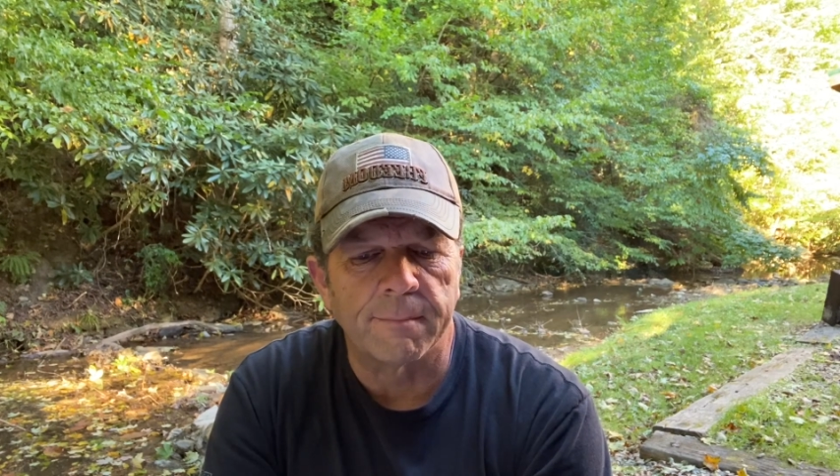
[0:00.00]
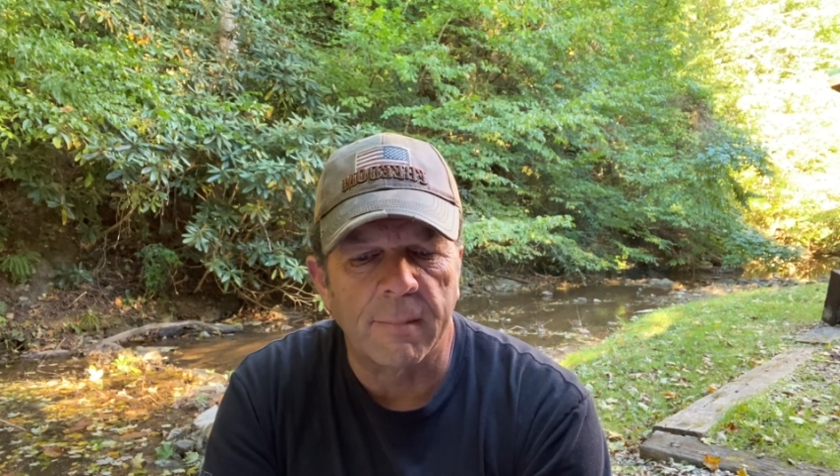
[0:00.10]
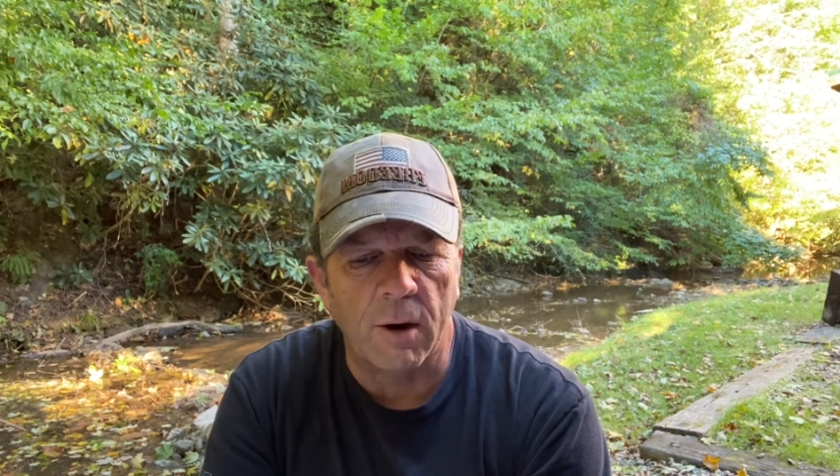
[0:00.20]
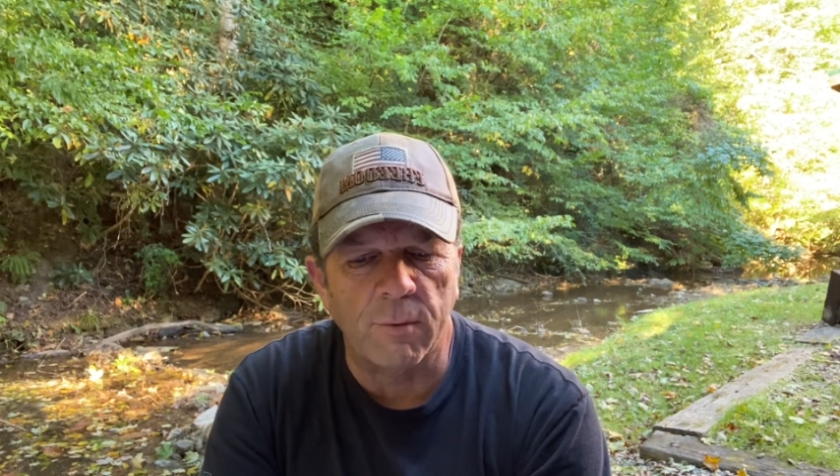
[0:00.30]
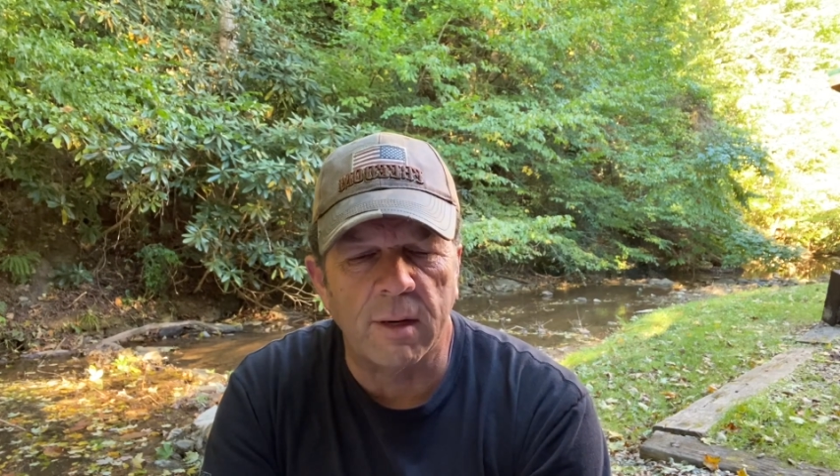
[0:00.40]

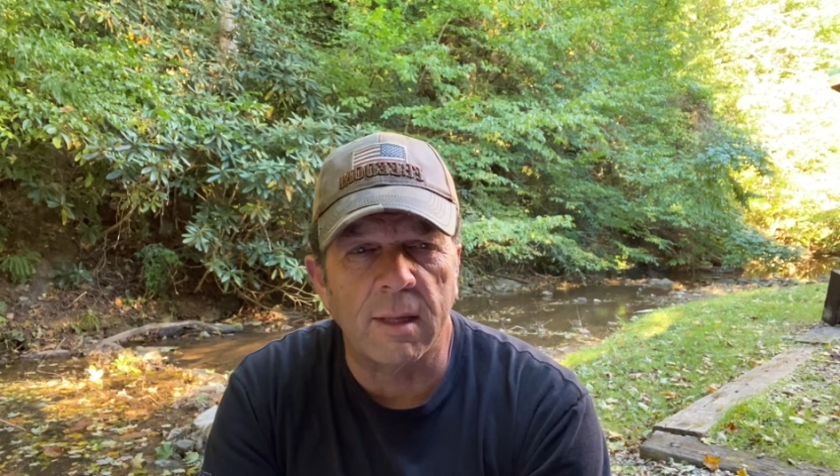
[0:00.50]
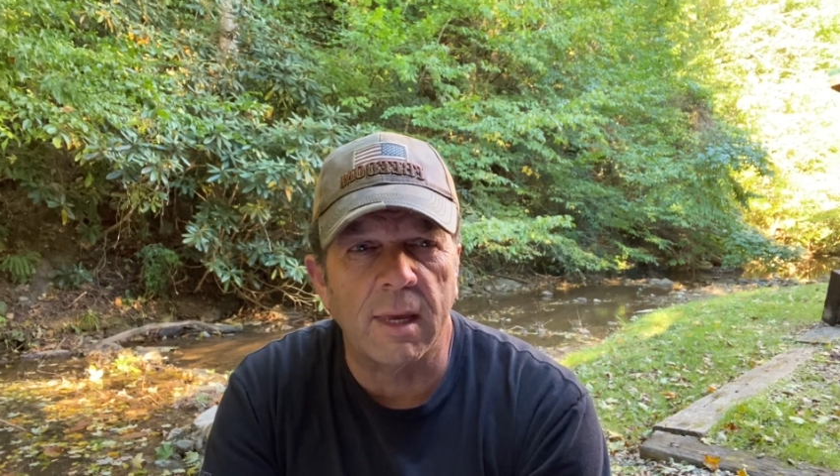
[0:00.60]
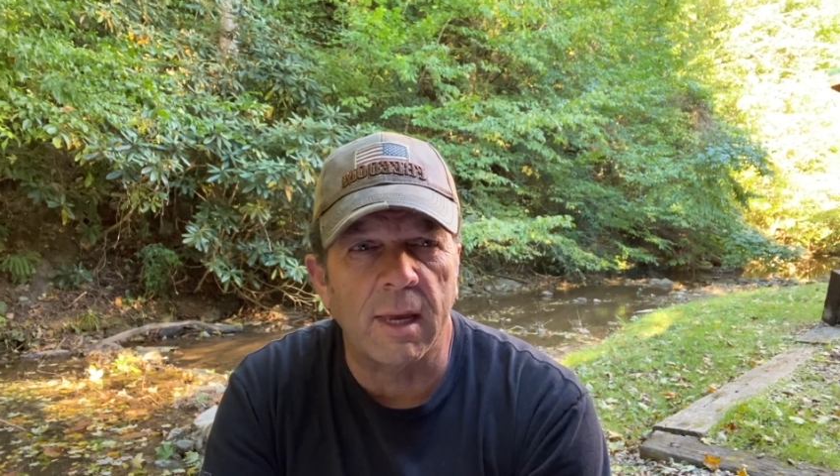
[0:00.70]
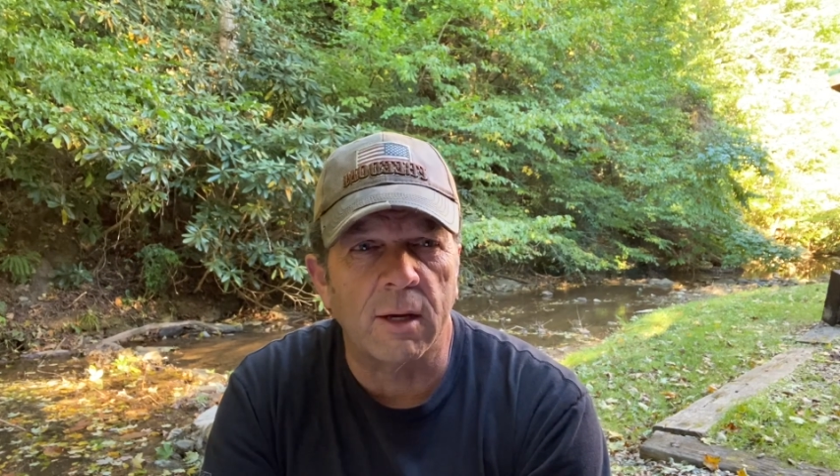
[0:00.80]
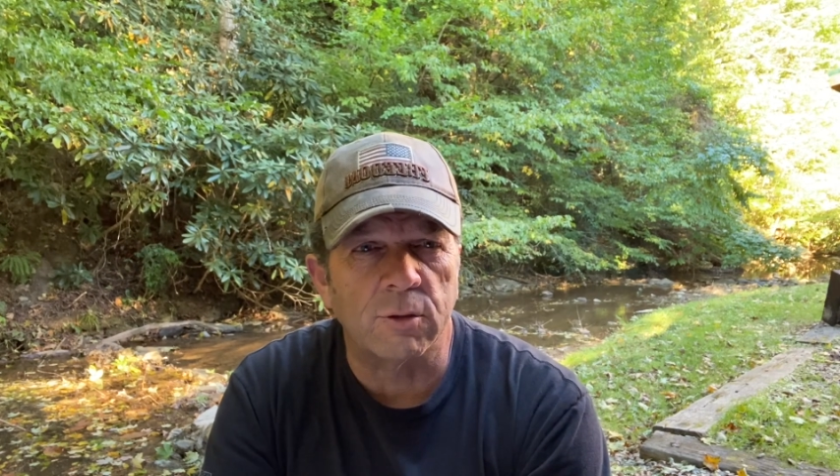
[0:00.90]
I'll read it
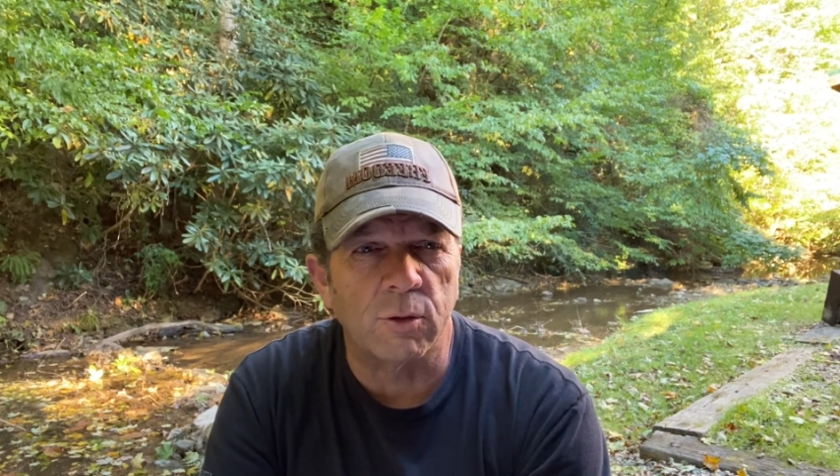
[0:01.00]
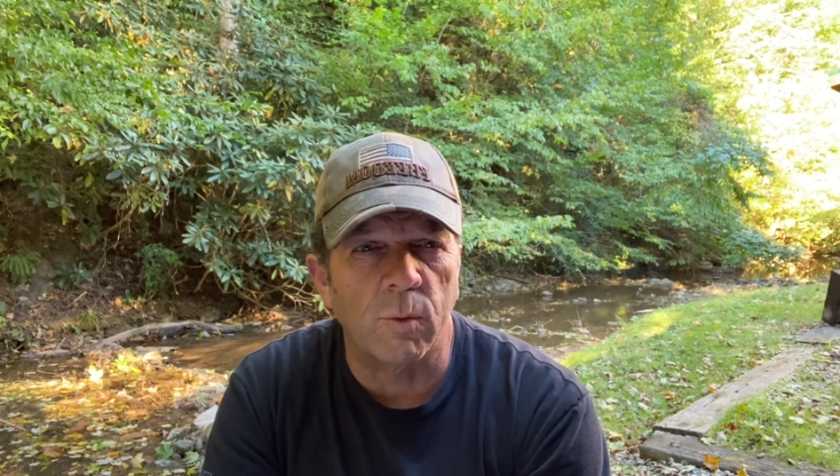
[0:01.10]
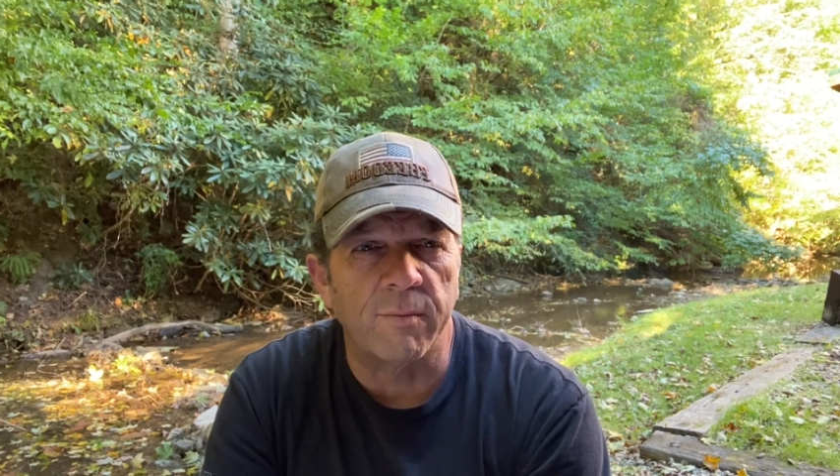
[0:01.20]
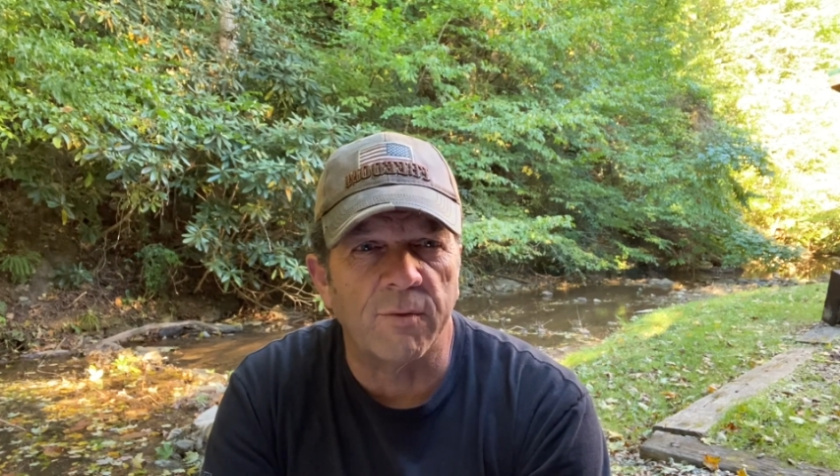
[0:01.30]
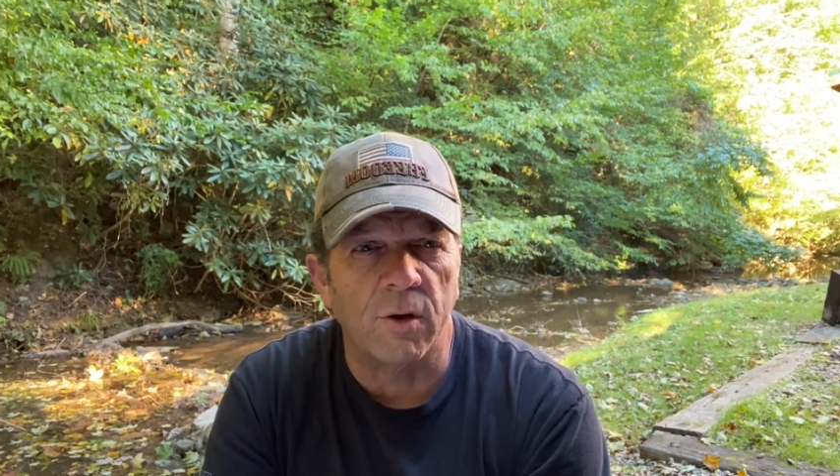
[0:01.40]
again because it's
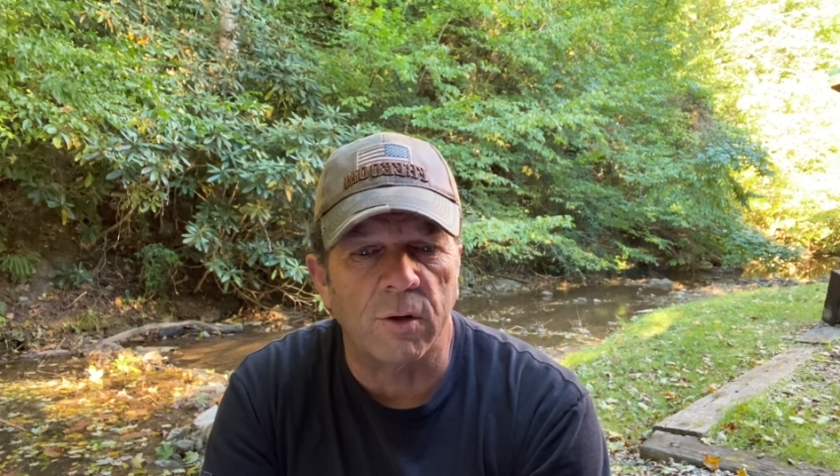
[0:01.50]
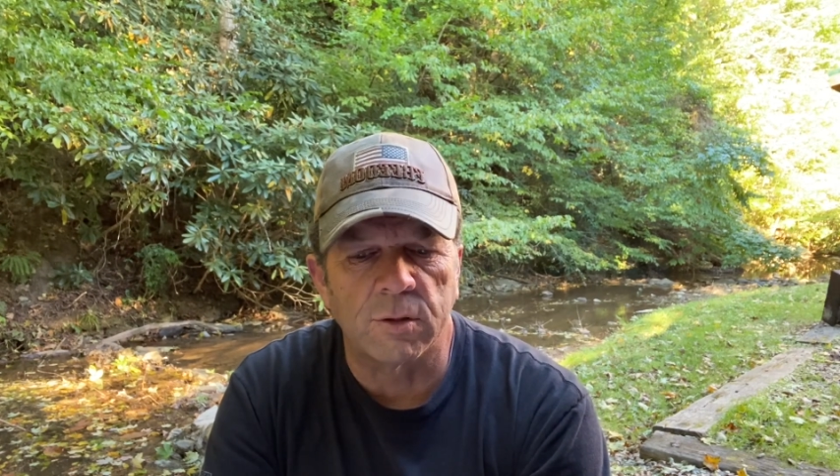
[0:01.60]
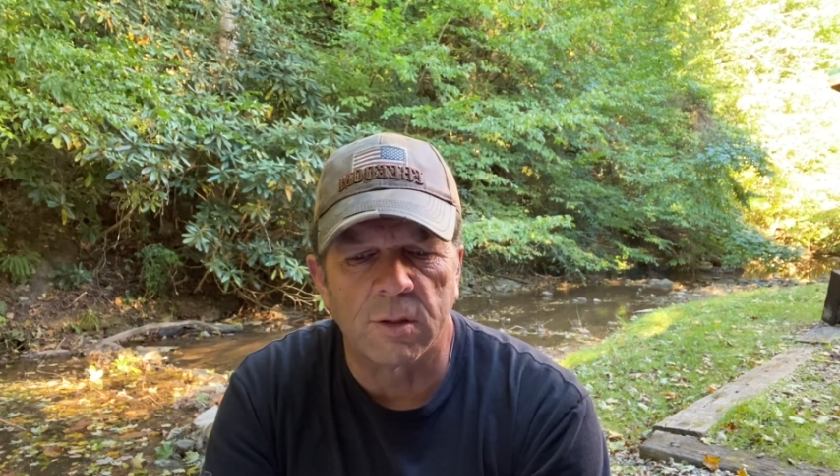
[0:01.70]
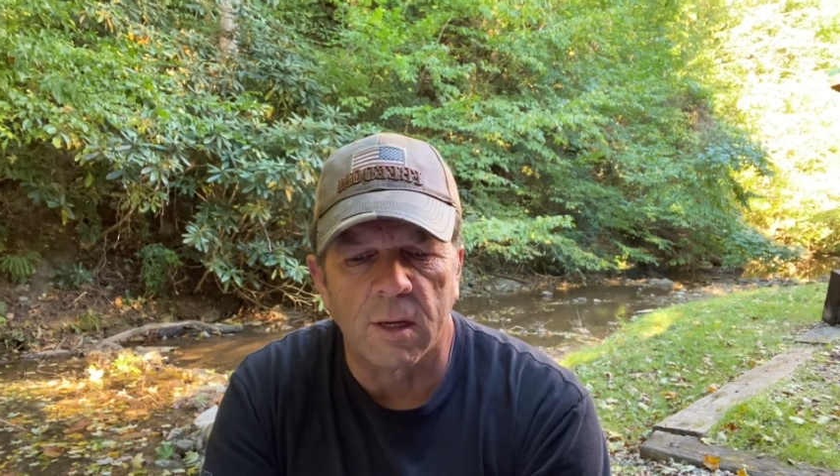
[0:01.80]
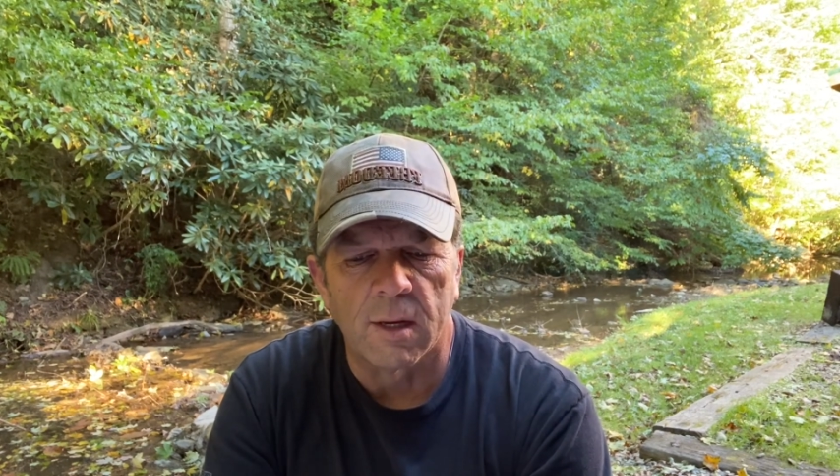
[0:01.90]
one verse.